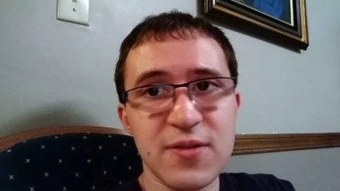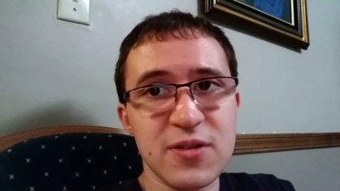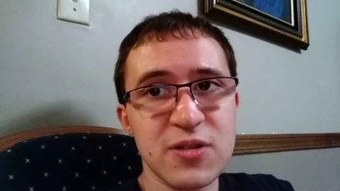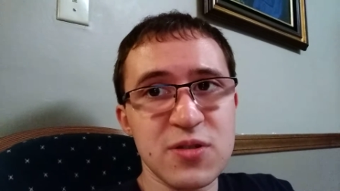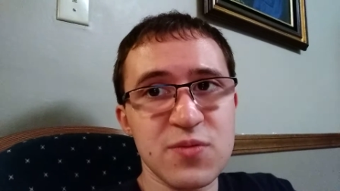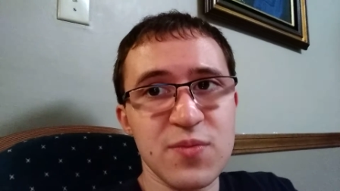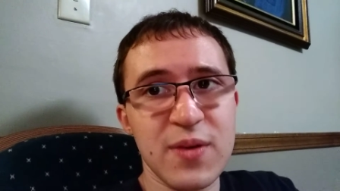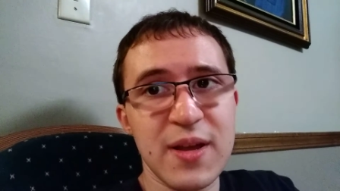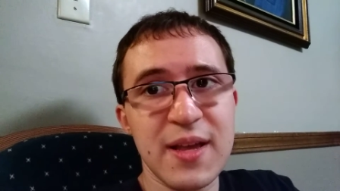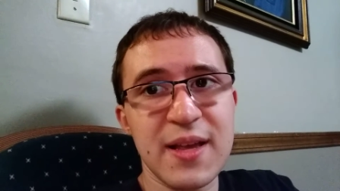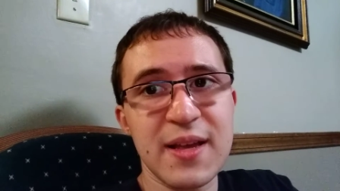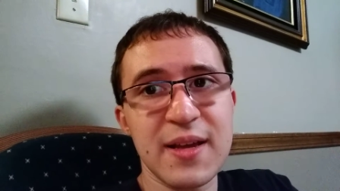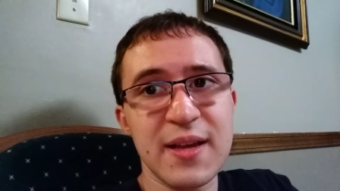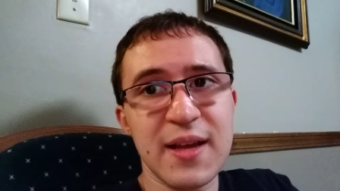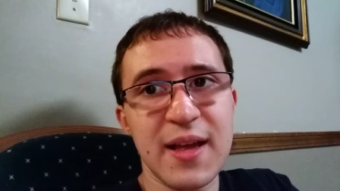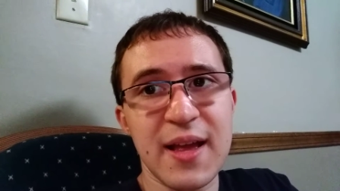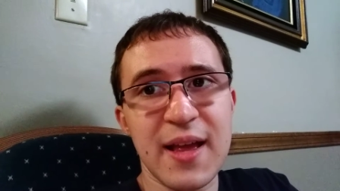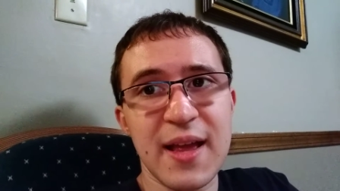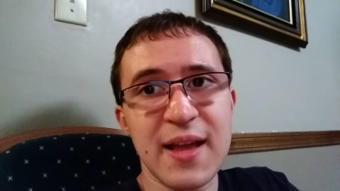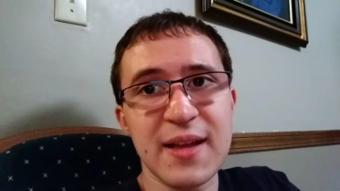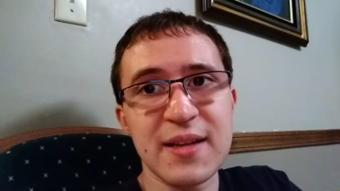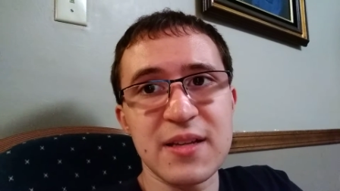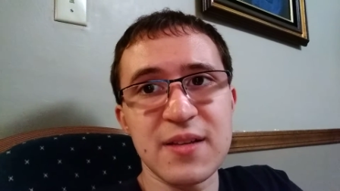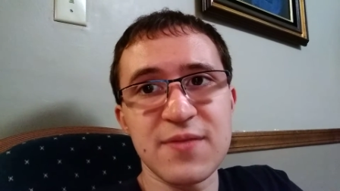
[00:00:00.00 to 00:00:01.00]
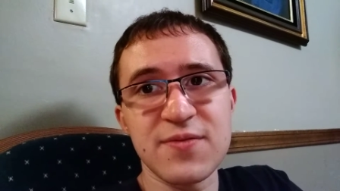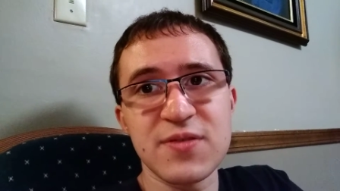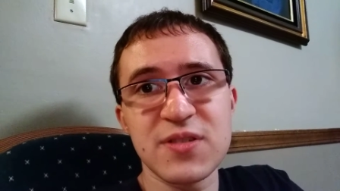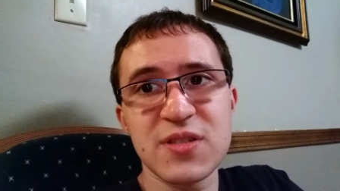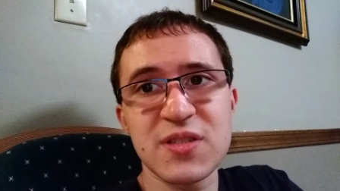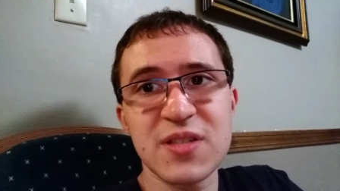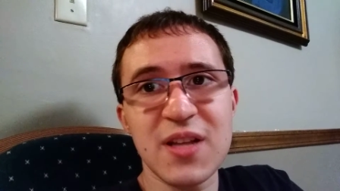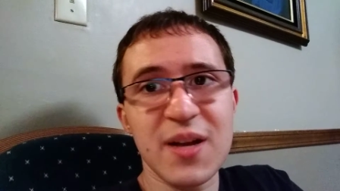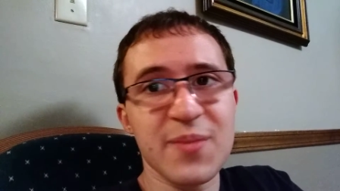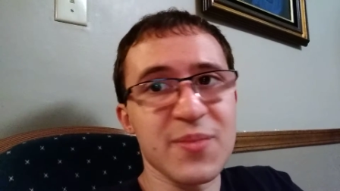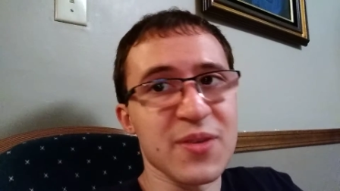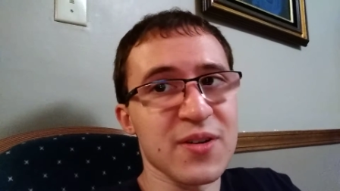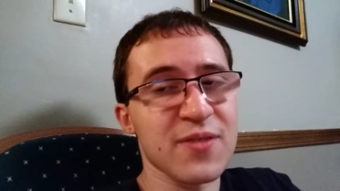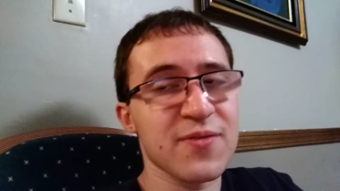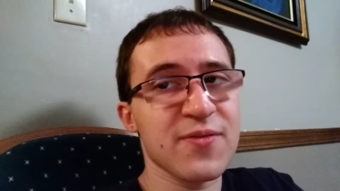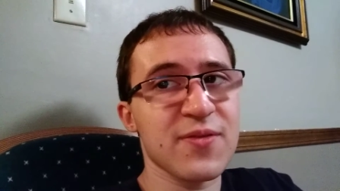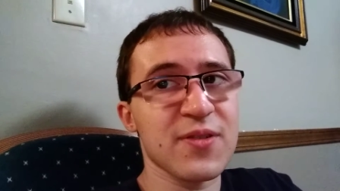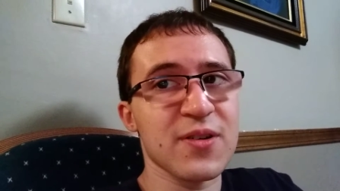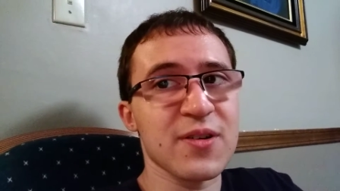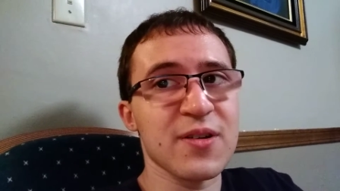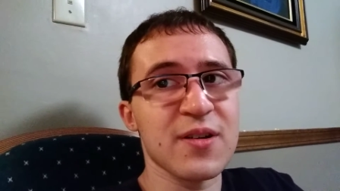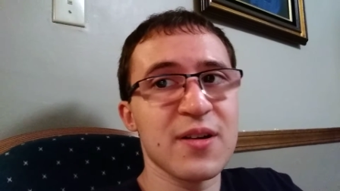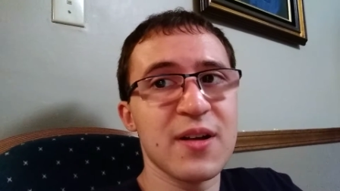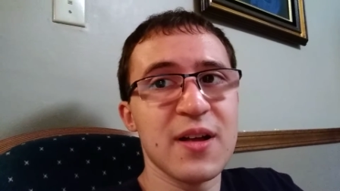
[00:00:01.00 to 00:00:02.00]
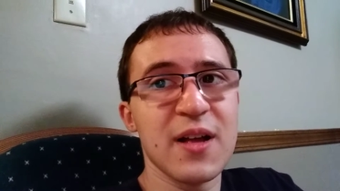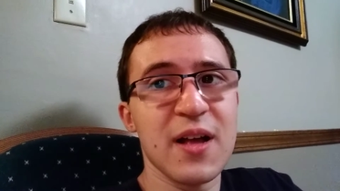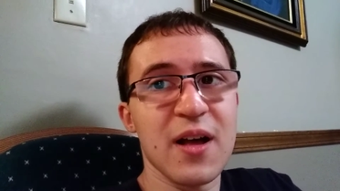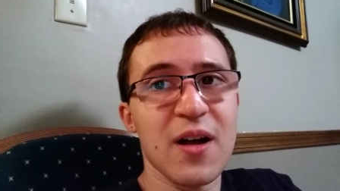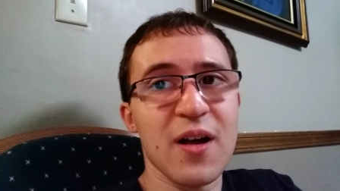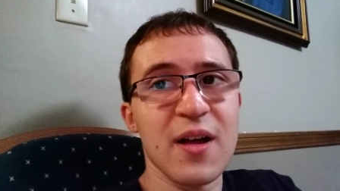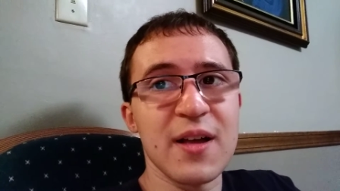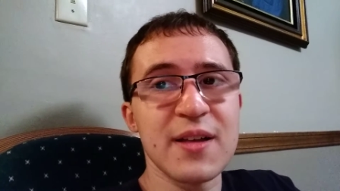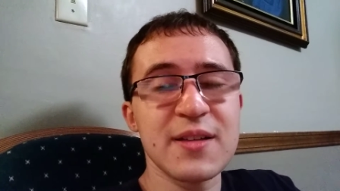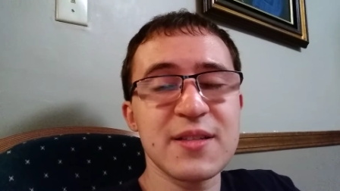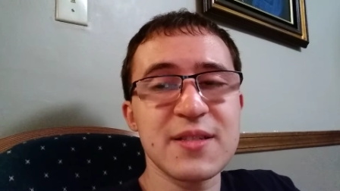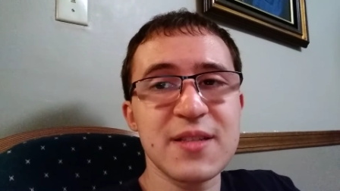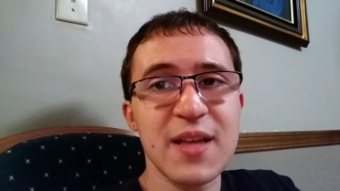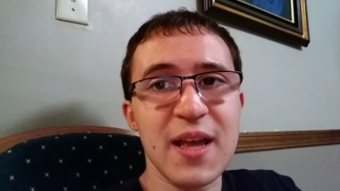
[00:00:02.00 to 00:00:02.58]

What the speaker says: weekend of summer for us.